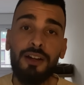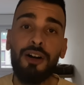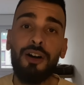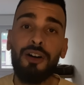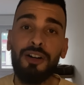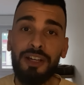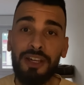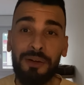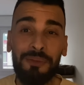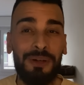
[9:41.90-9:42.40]

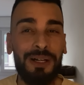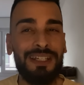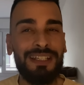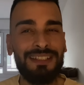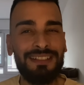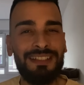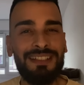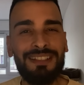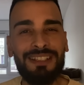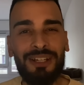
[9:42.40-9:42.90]
Okay, what
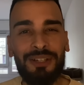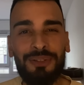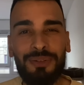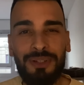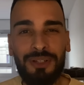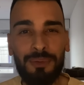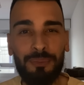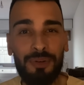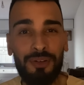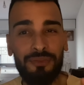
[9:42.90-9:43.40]
is this country
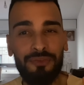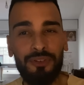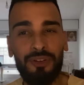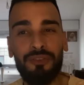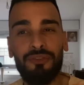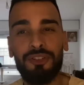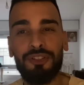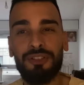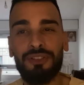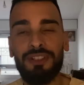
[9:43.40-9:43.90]
number four
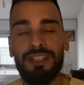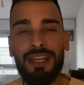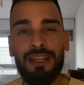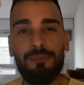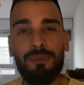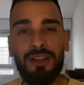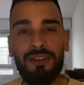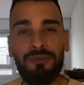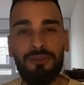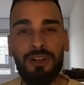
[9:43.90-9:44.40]
for today,
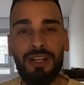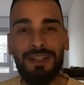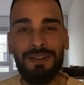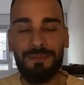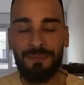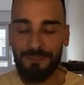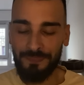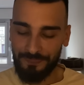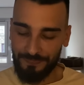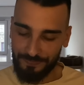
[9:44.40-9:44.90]
my friend?
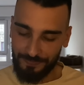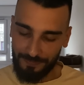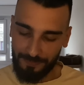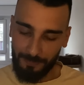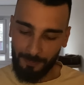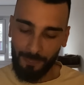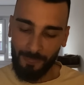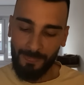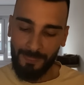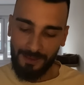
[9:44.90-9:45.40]

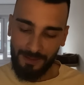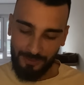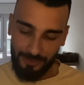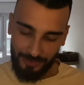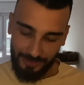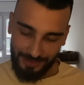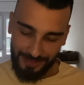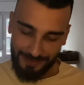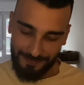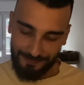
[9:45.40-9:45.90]

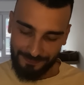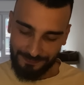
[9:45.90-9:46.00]
Okay.